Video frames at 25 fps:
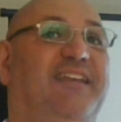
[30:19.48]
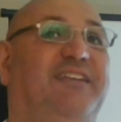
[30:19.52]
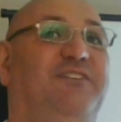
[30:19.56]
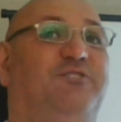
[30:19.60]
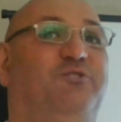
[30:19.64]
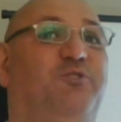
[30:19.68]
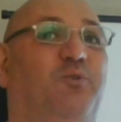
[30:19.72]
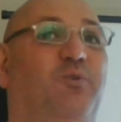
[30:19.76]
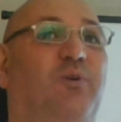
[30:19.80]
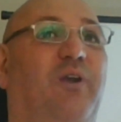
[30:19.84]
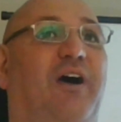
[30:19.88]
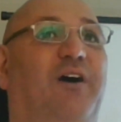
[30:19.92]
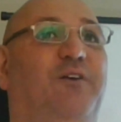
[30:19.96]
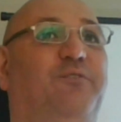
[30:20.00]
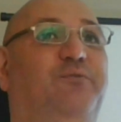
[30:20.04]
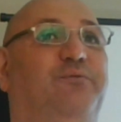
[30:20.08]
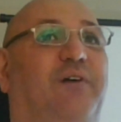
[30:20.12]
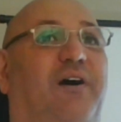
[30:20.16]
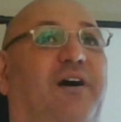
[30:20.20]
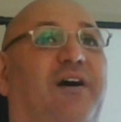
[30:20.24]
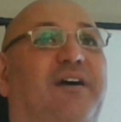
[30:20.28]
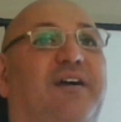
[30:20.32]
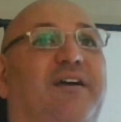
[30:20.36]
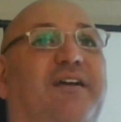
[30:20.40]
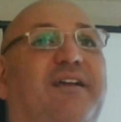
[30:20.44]
and it's all
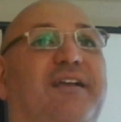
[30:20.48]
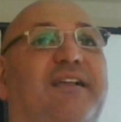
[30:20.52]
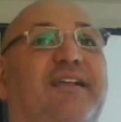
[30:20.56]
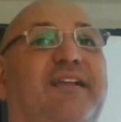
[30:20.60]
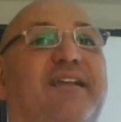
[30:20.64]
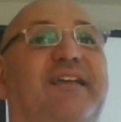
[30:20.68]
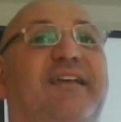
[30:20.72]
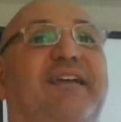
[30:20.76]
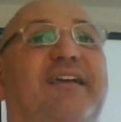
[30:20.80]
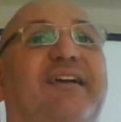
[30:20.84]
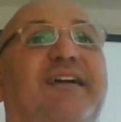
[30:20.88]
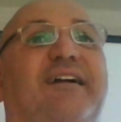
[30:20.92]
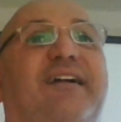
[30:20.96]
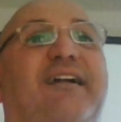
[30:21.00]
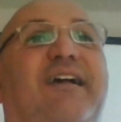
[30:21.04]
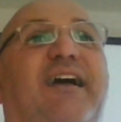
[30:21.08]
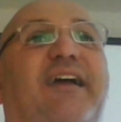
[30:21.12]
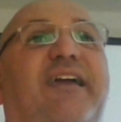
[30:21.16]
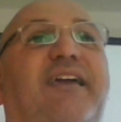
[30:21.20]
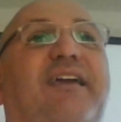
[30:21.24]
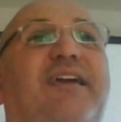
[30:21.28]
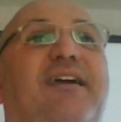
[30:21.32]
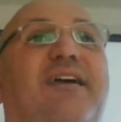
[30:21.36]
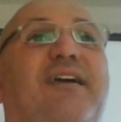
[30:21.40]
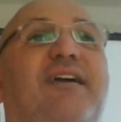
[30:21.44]
over.
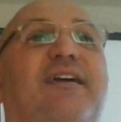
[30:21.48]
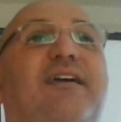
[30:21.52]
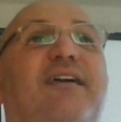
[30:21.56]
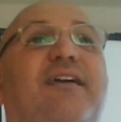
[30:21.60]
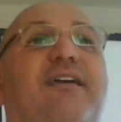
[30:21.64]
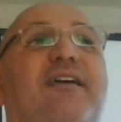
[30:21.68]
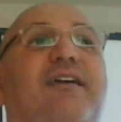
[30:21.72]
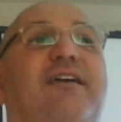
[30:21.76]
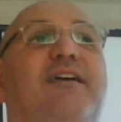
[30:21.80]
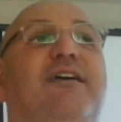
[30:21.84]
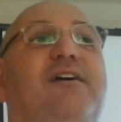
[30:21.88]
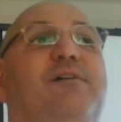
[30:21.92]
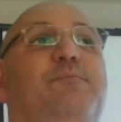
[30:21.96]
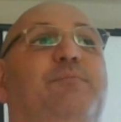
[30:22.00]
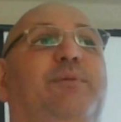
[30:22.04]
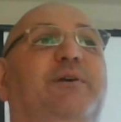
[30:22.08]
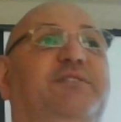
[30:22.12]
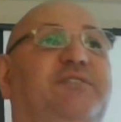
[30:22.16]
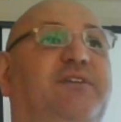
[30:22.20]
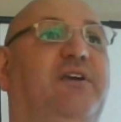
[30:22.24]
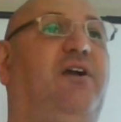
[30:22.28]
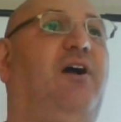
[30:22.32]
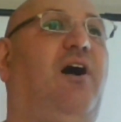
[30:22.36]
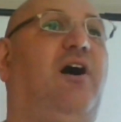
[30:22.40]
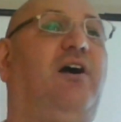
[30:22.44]
Okay? But
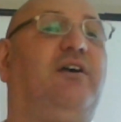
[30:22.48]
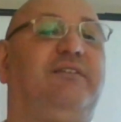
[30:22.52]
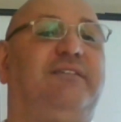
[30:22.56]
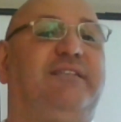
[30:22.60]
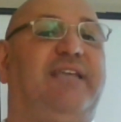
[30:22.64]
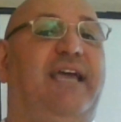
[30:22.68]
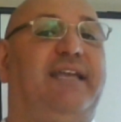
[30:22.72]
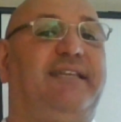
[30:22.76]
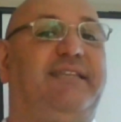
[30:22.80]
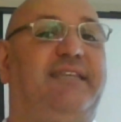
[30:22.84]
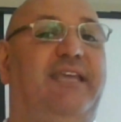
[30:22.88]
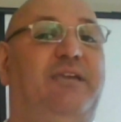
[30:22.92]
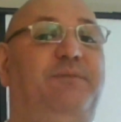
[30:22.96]
to cast out